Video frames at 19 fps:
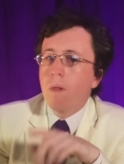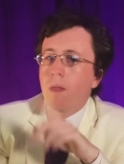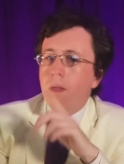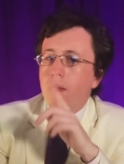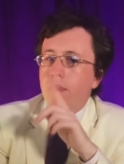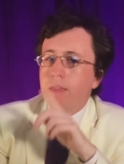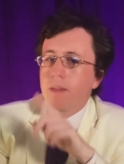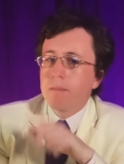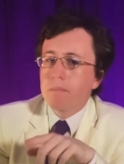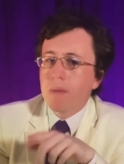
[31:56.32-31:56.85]
Well,
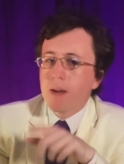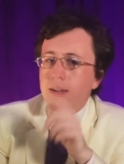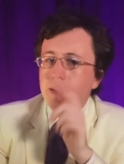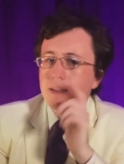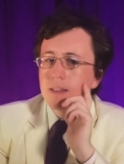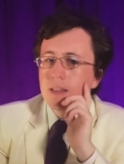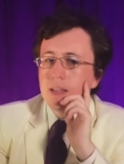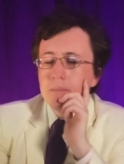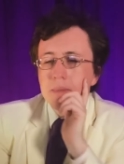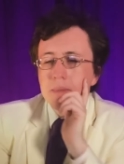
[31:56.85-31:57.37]
then,
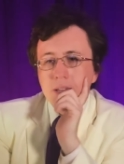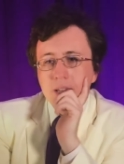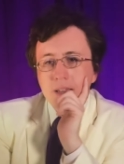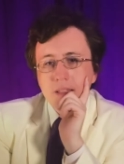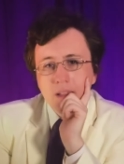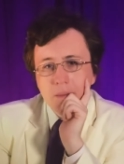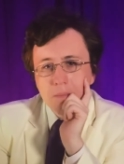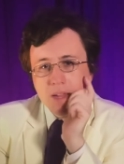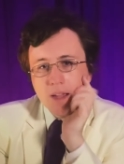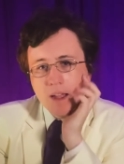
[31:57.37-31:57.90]
Micah, let
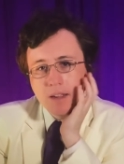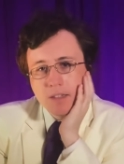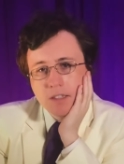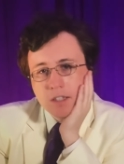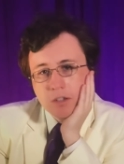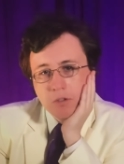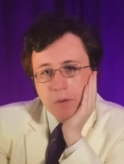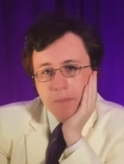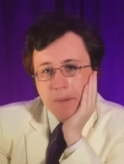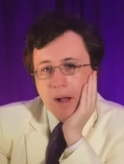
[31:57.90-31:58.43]
me
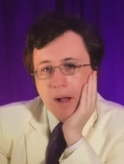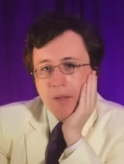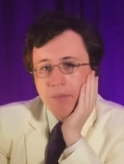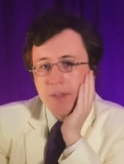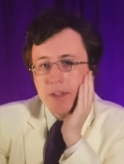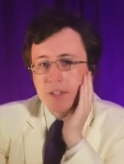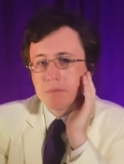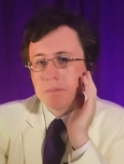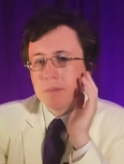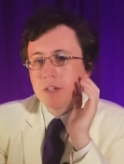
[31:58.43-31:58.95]
ask you about
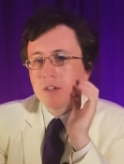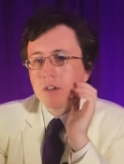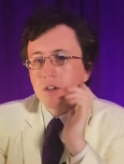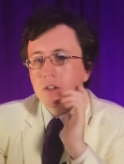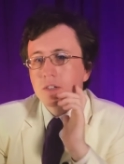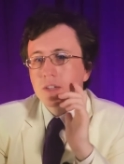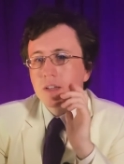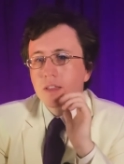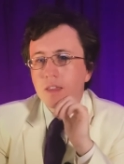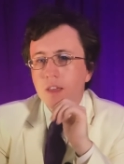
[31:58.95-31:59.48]
this,
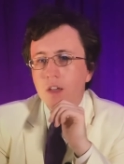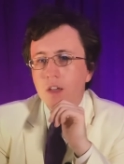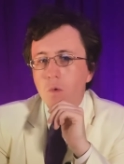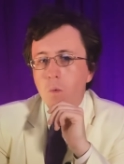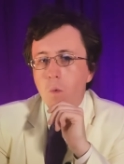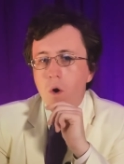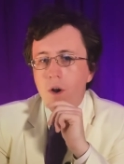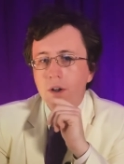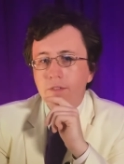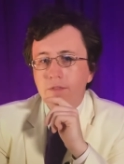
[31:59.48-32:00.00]
because I
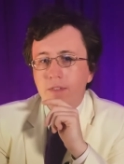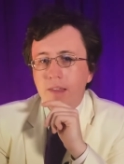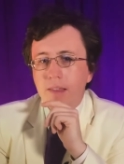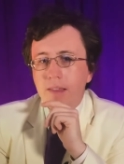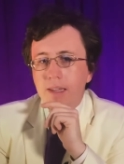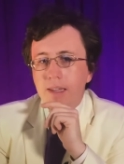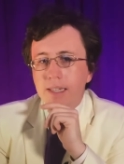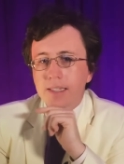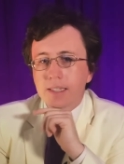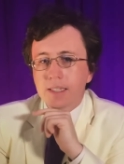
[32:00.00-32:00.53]
think one of the
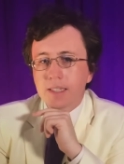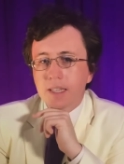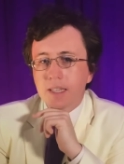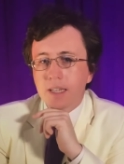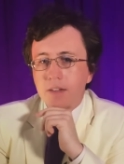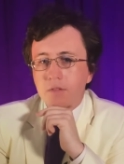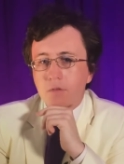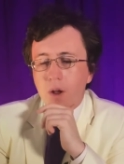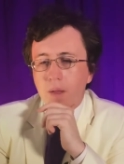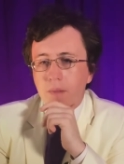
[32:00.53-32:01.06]
things that